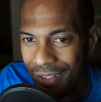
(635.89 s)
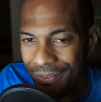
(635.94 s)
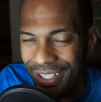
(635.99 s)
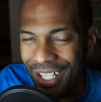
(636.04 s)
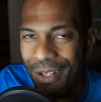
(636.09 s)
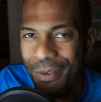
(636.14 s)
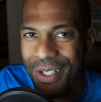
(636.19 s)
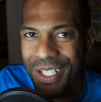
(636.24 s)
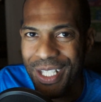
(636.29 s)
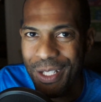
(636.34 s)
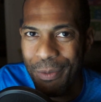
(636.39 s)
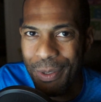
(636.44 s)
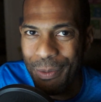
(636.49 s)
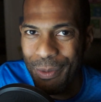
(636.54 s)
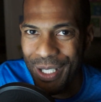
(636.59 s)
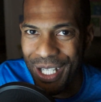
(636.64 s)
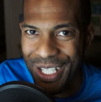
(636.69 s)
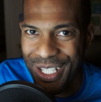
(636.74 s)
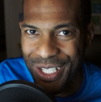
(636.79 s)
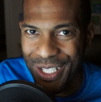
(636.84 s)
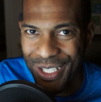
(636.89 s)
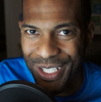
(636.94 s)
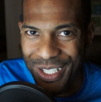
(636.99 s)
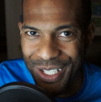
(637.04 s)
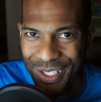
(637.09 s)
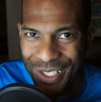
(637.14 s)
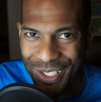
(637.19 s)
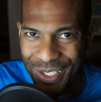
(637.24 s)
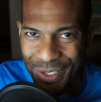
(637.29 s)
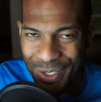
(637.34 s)
And I always tell people when I usually
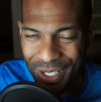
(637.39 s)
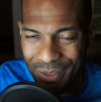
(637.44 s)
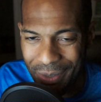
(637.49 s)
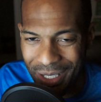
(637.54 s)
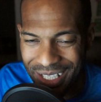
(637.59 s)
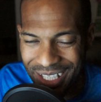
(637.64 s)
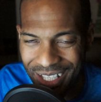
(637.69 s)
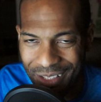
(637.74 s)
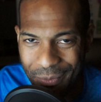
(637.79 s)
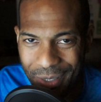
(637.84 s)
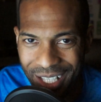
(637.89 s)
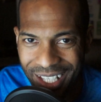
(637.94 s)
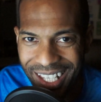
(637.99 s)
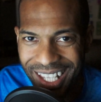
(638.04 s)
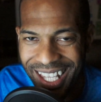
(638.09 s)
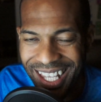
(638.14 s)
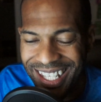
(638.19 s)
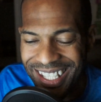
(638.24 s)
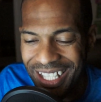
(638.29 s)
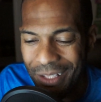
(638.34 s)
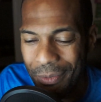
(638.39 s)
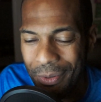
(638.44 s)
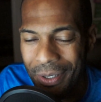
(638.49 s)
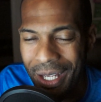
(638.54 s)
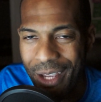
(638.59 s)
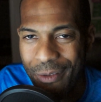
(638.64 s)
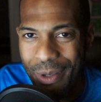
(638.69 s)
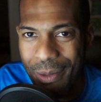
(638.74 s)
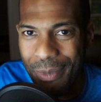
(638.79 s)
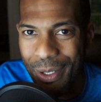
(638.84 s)
start the story about telling people
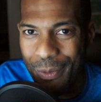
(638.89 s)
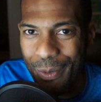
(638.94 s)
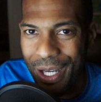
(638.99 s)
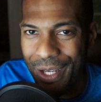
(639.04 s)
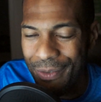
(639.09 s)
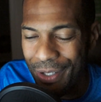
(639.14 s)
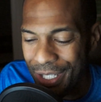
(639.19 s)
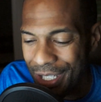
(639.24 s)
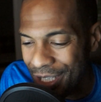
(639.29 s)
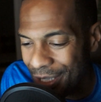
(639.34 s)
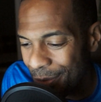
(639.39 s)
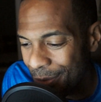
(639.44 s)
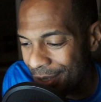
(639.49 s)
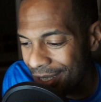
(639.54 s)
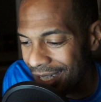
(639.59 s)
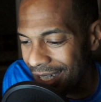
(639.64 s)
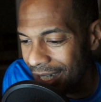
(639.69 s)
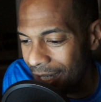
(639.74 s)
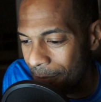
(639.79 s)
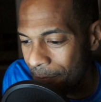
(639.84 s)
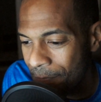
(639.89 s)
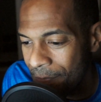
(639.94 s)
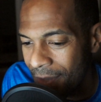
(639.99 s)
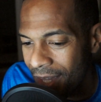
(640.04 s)
how I met my wife, I usually will say,